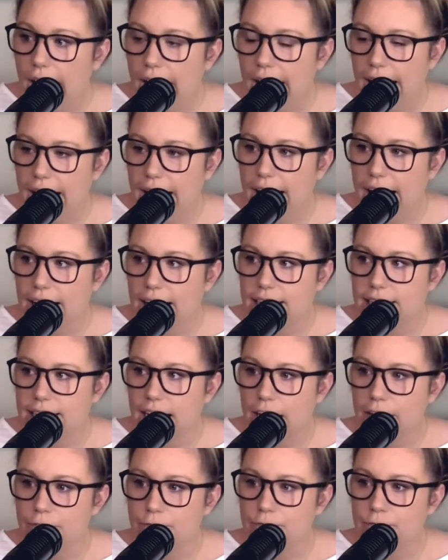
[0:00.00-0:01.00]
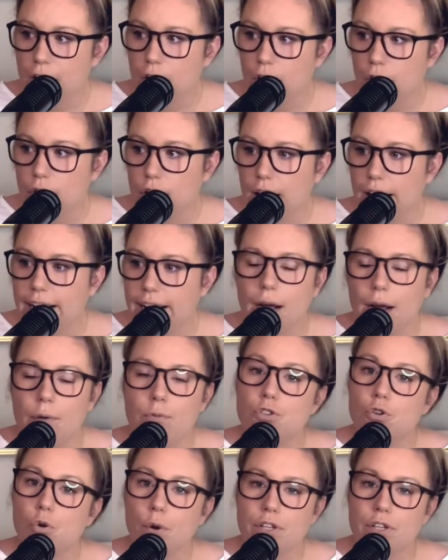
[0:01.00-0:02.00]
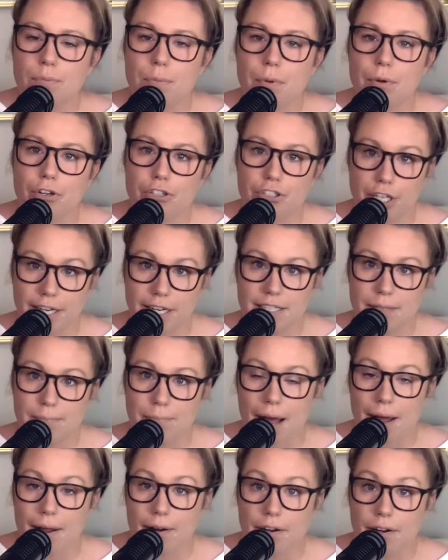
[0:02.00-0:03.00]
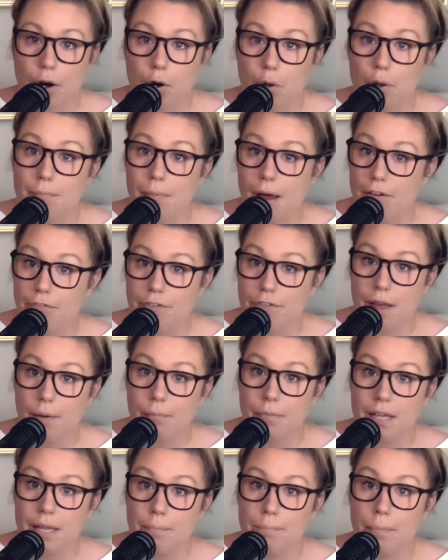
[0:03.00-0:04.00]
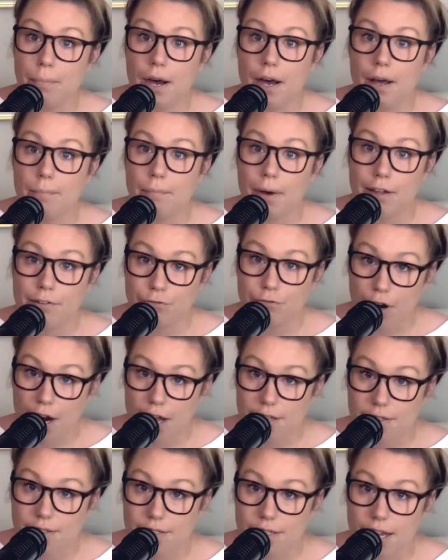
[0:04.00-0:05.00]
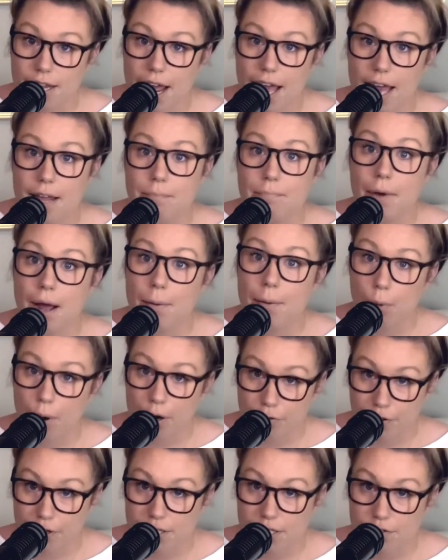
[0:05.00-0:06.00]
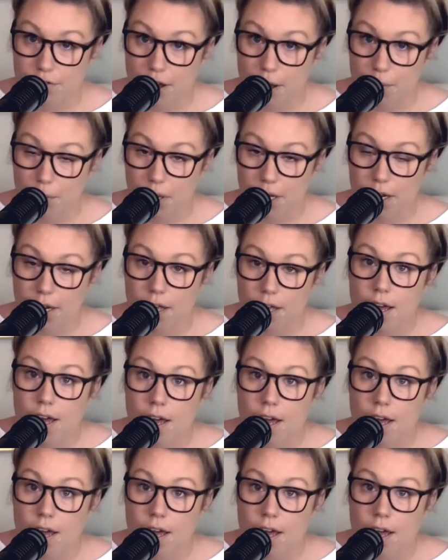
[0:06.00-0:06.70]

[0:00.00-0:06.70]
And I felt like I was going to be rejected by not only my family, but my friends and my boyfriend's family.